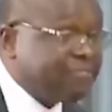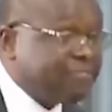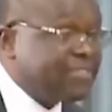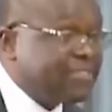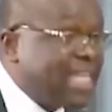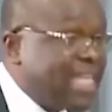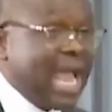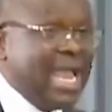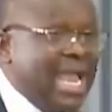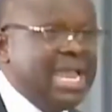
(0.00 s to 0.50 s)

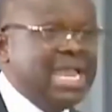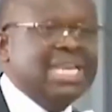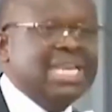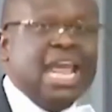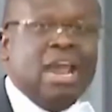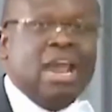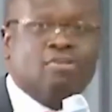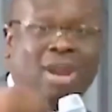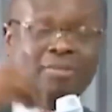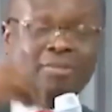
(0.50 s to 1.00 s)
after
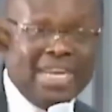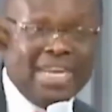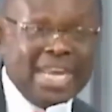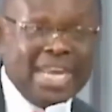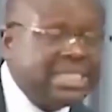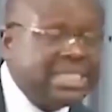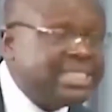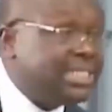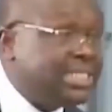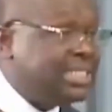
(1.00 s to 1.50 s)
the
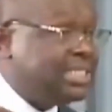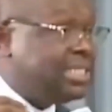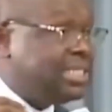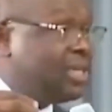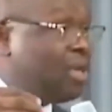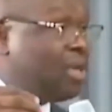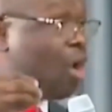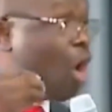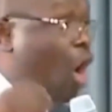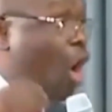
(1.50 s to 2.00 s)
revelation
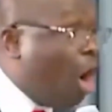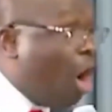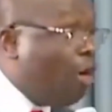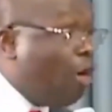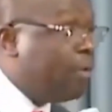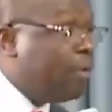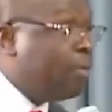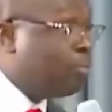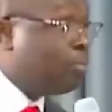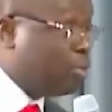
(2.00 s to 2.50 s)

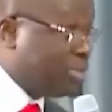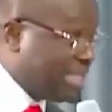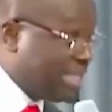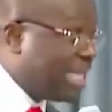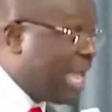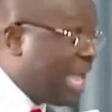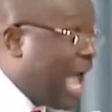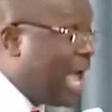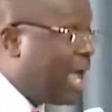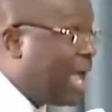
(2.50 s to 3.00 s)
of
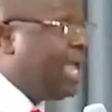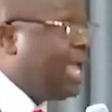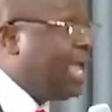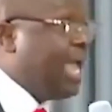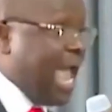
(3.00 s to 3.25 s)
Pusiga,